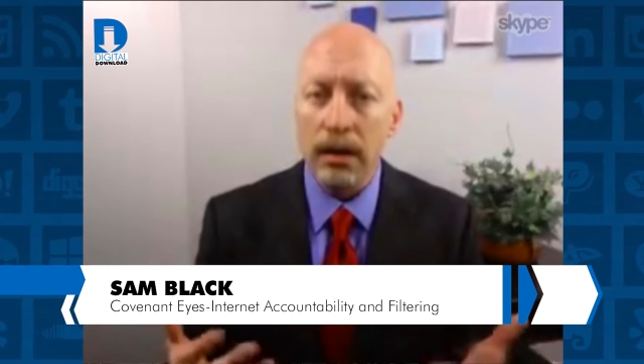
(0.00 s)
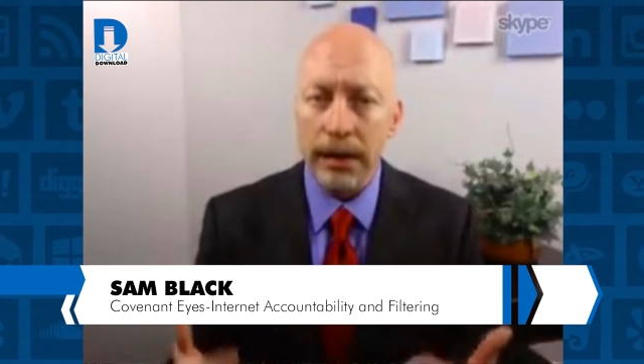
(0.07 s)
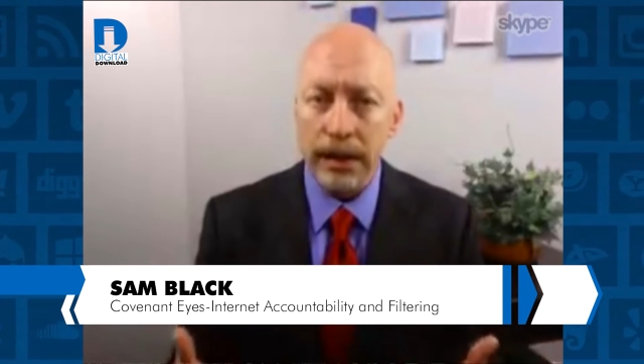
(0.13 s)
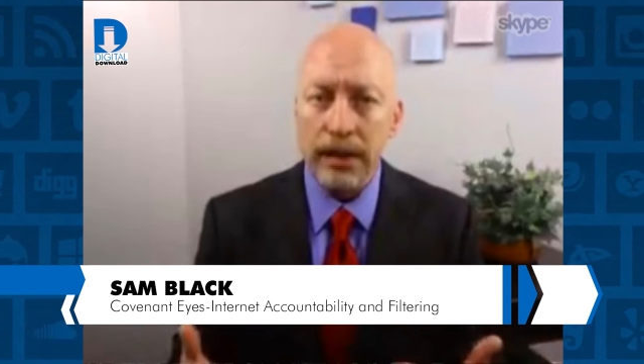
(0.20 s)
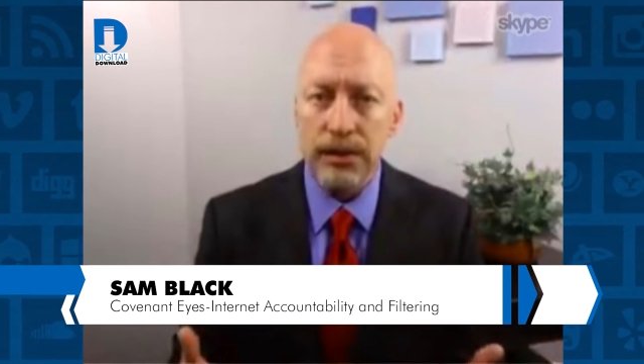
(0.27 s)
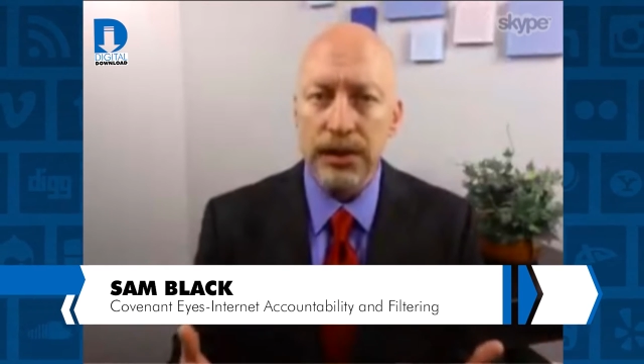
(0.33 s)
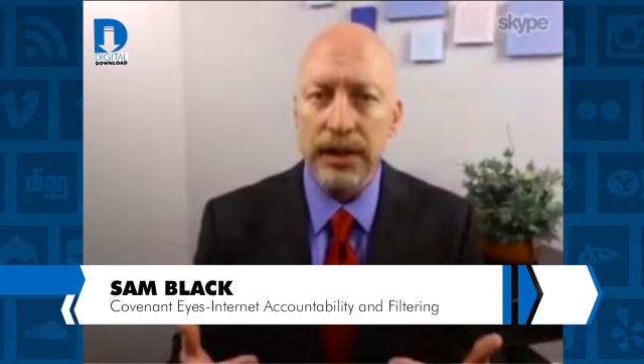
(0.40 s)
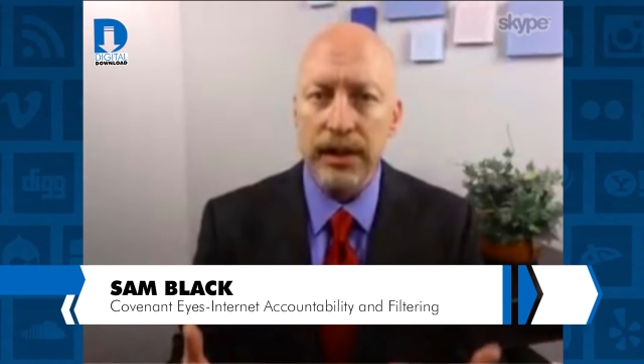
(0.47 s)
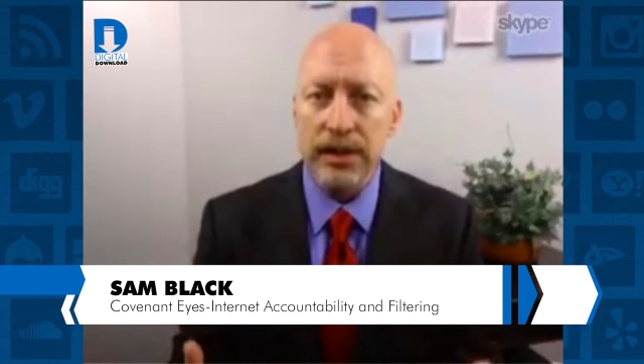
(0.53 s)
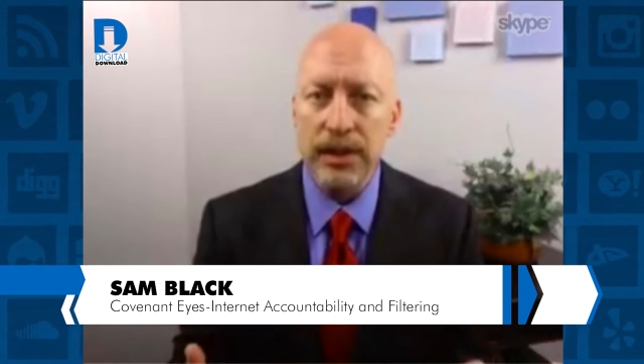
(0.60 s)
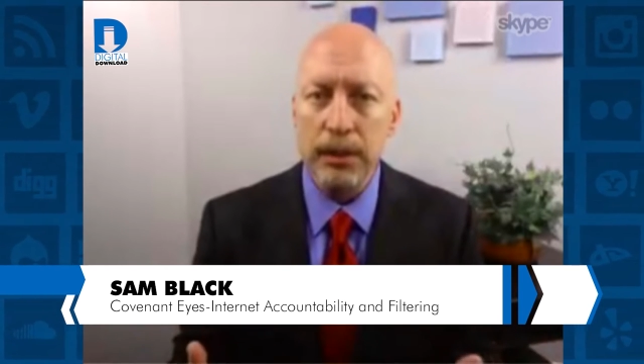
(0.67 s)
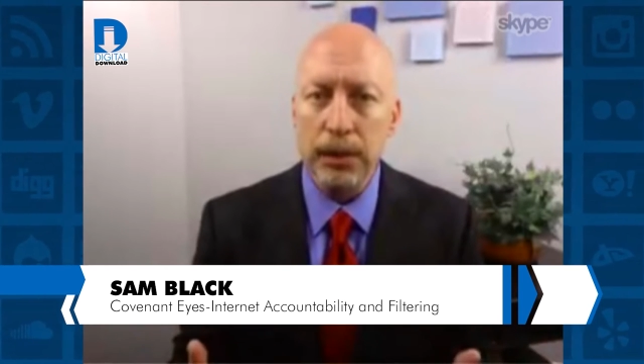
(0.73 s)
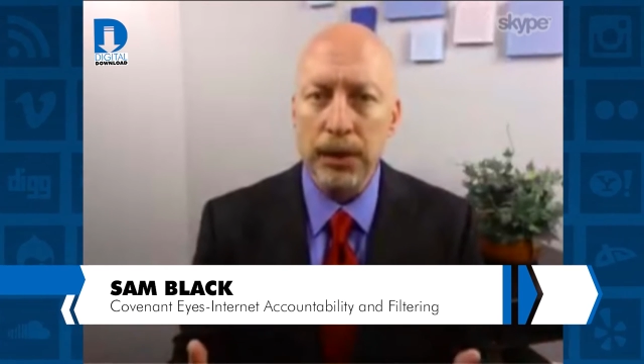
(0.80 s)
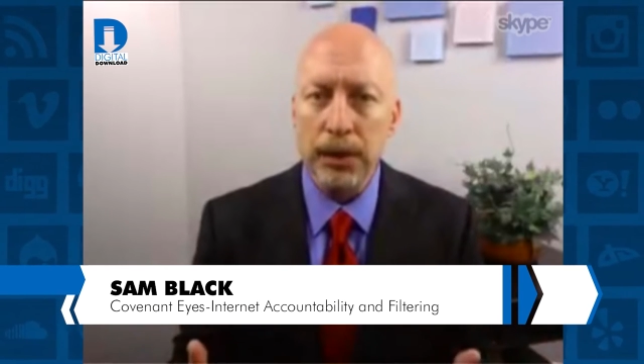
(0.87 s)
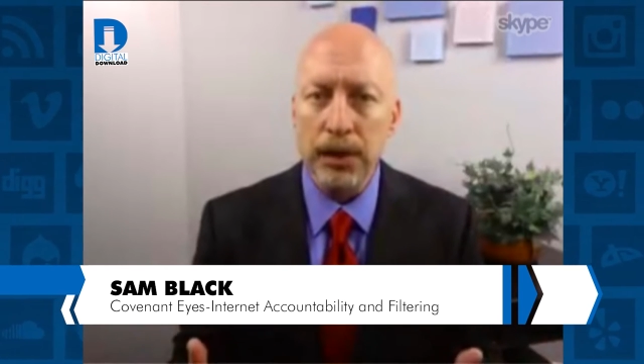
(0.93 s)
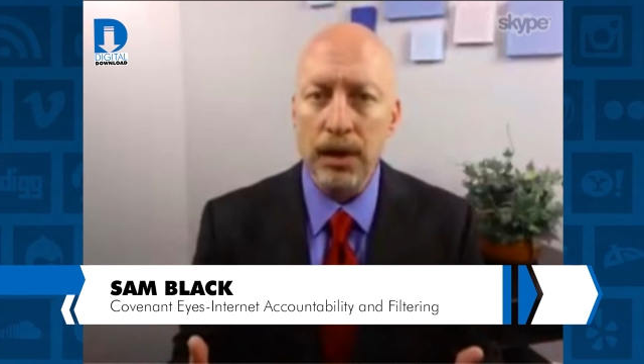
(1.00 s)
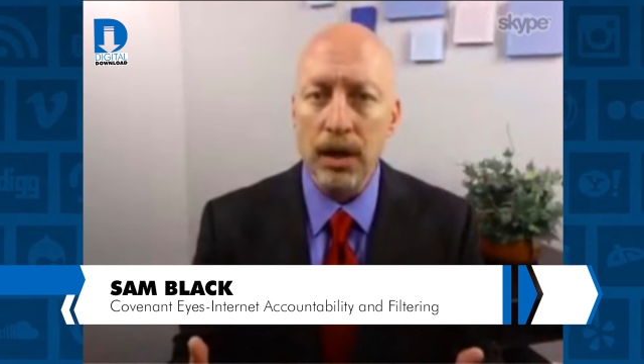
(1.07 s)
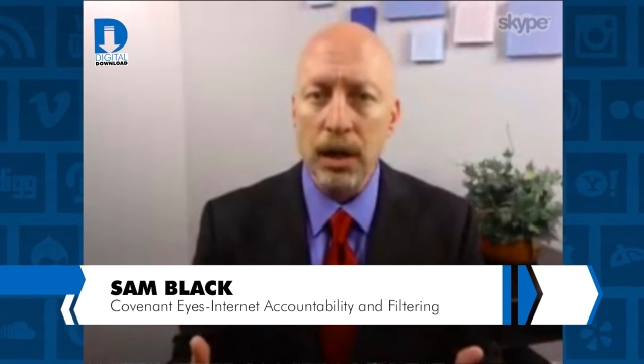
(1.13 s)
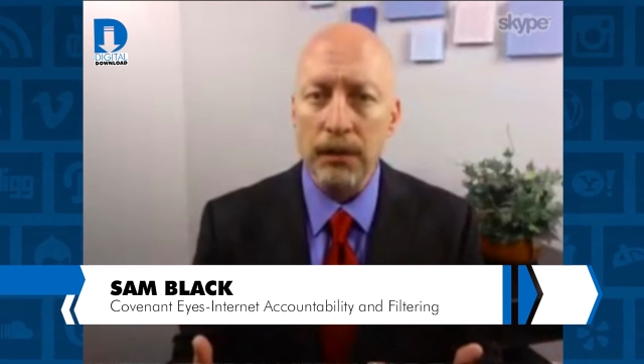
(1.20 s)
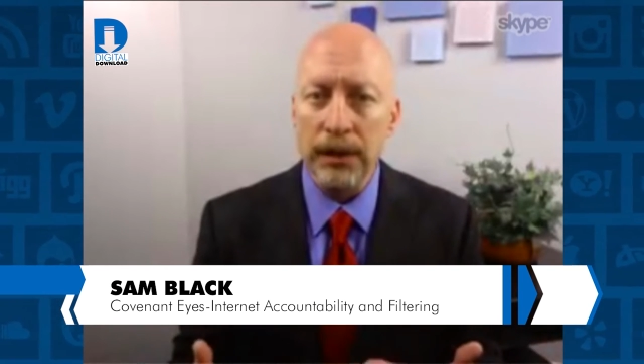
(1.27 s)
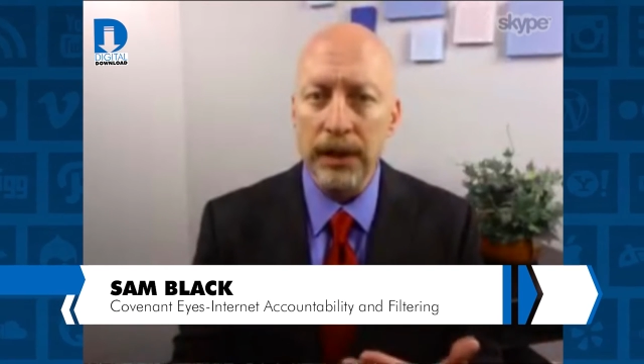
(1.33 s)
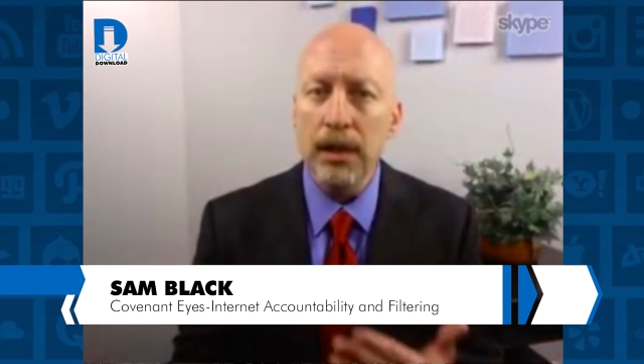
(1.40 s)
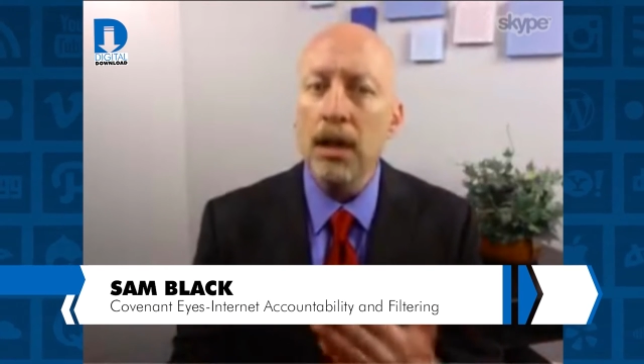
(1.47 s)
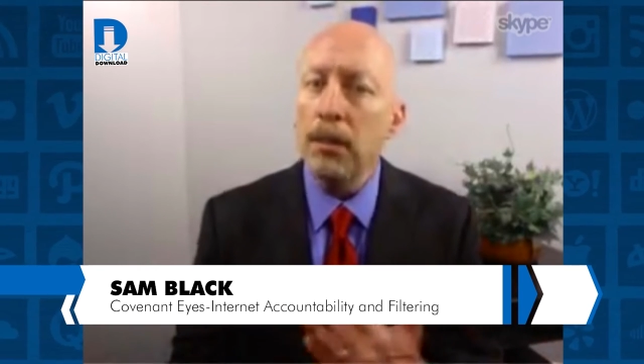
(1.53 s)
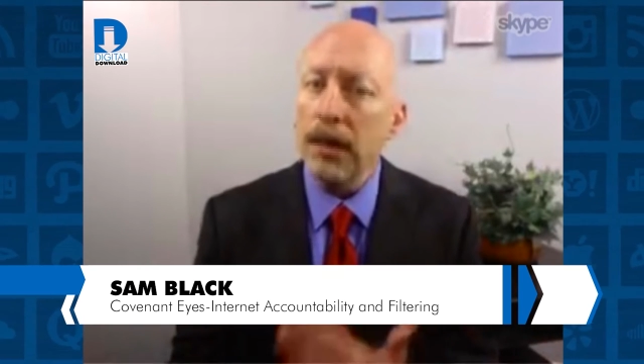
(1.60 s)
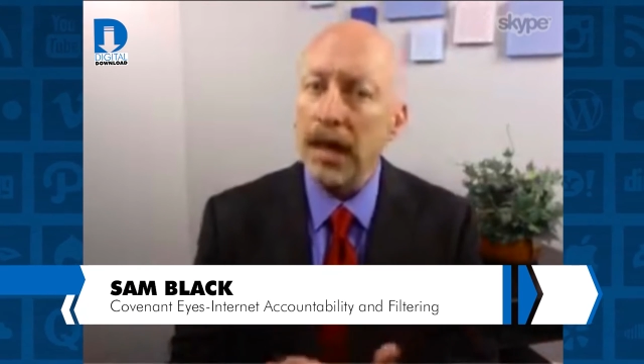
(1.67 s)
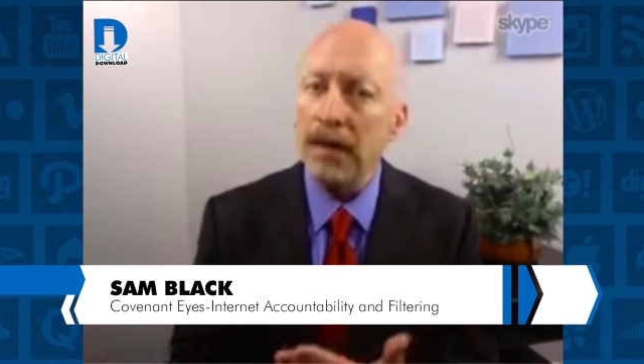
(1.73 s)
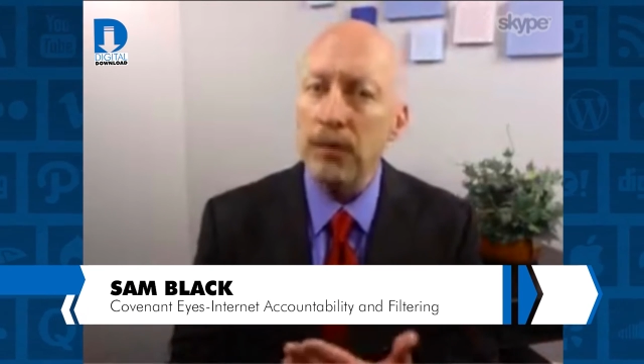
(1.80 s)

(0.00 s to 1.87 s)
our kids are going to see pornography,